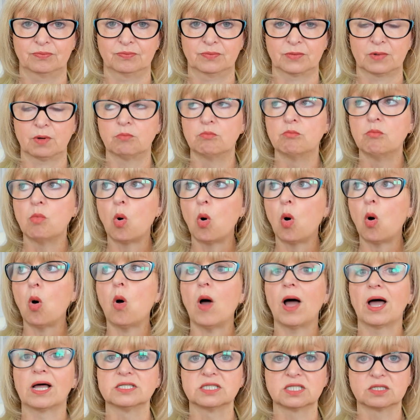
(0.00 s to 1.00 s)
more
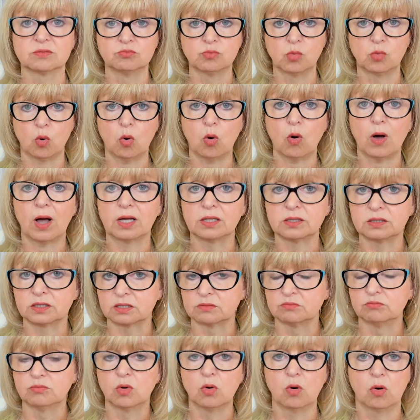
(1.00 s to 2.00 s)
and more and
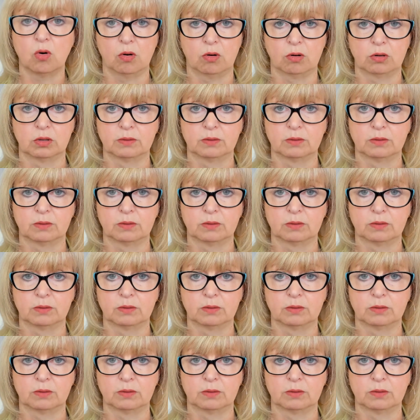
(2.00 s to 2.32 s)
more.